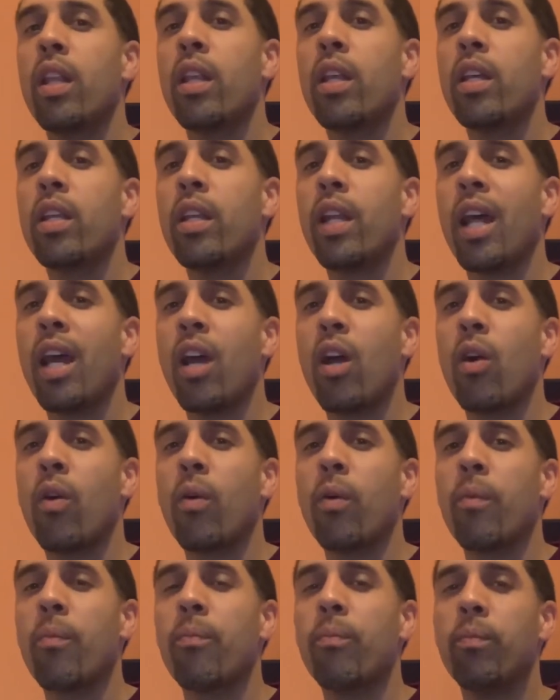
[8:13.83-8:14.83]

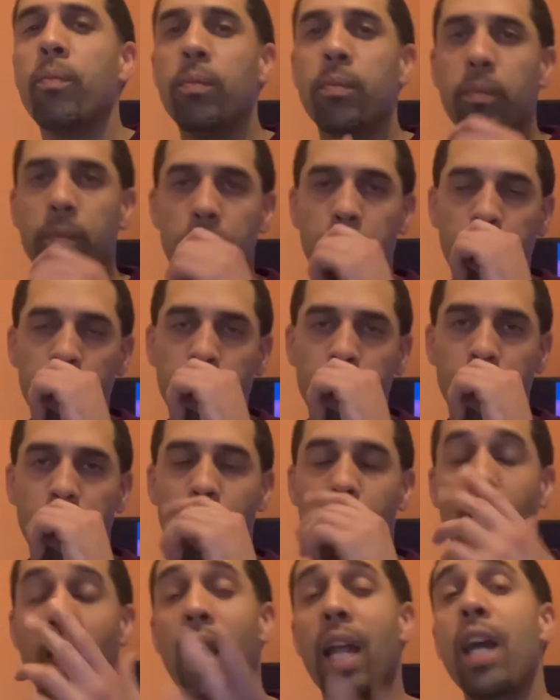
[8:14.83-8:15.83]
Now,
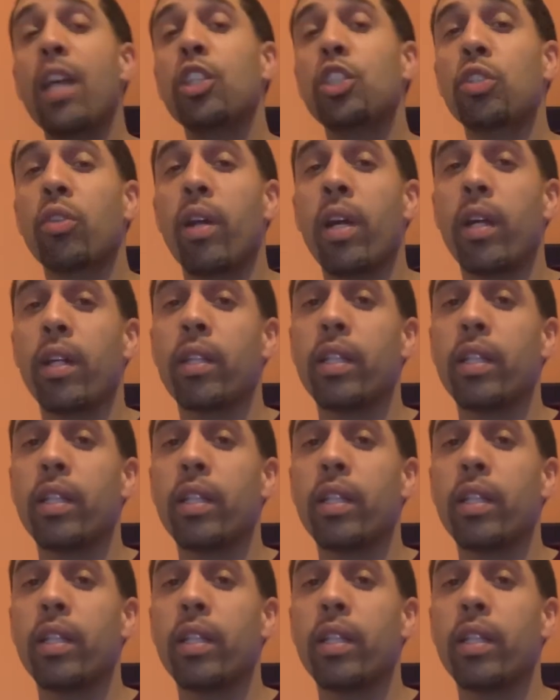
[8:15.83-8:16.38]
the last track,